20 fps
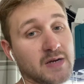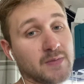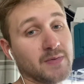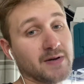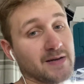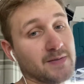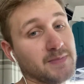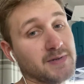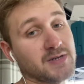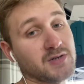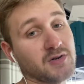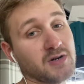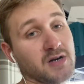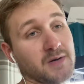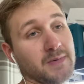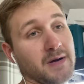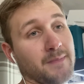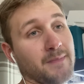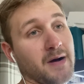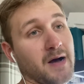and we're going to be talking
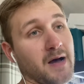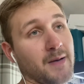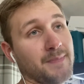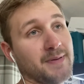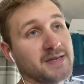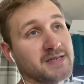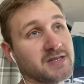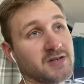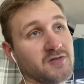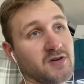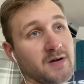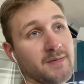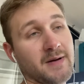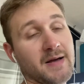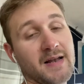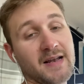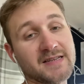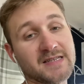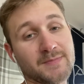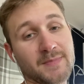about my
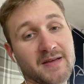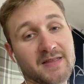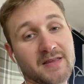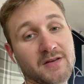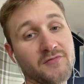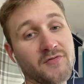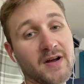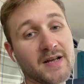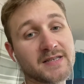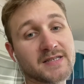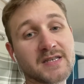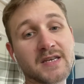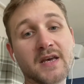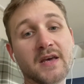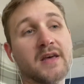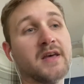Pistogramma Elizabethae Reds,